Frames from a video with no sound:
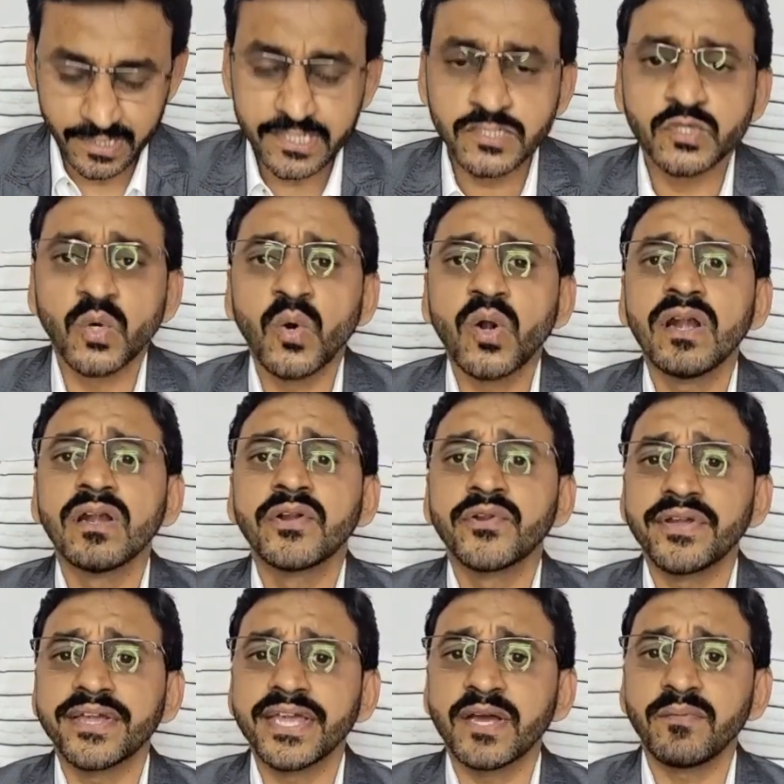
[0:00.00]
So
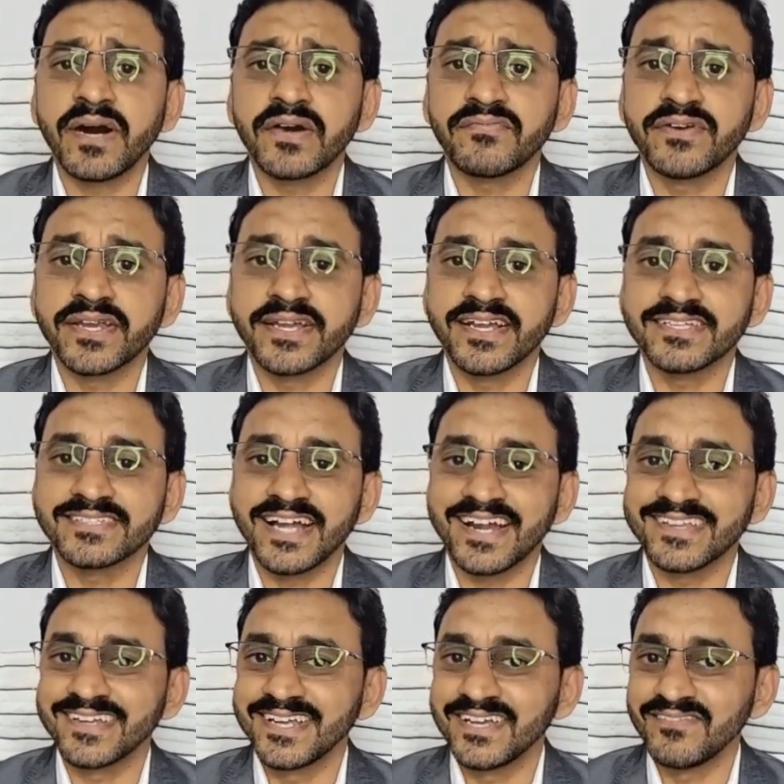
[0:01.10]
trachea bifurcates at
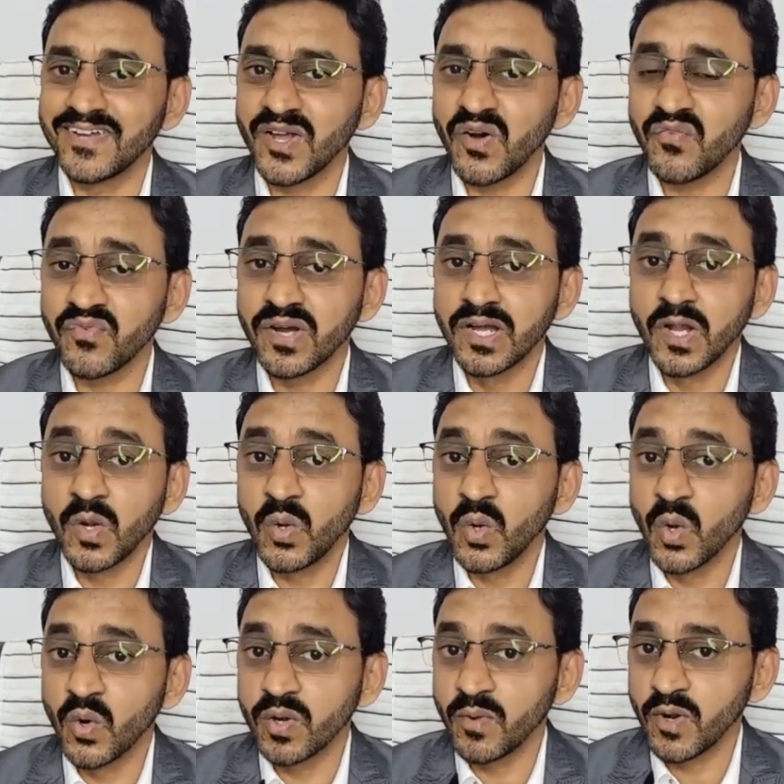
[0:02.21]
the level of
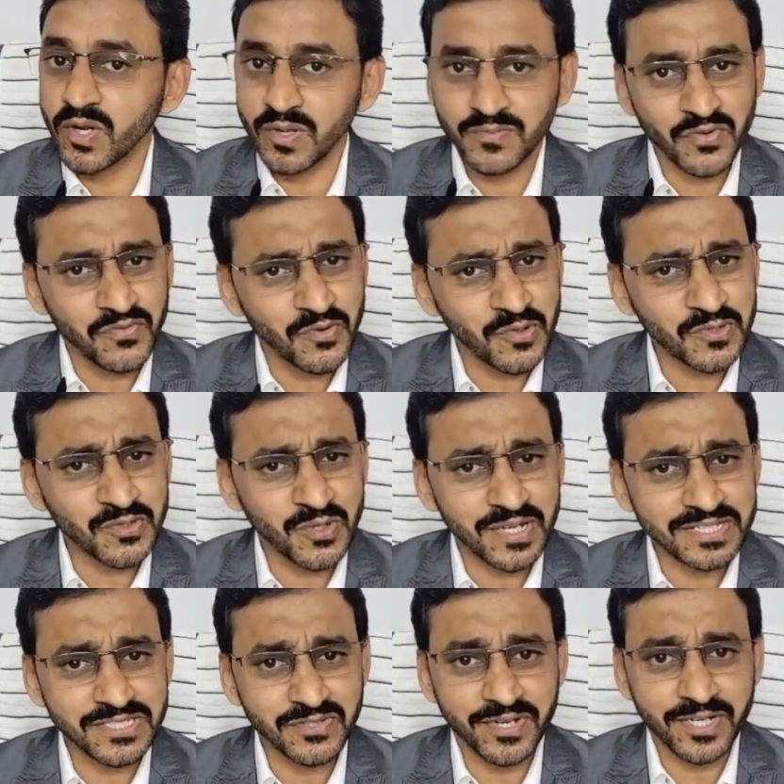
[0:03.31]
lower body of the fourth
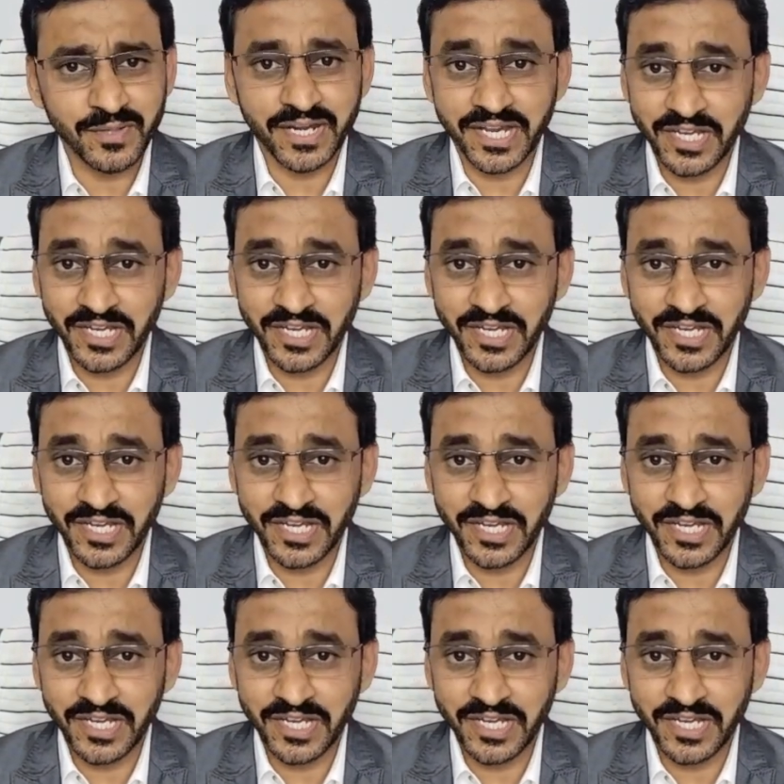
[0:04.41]
thoracic vertebra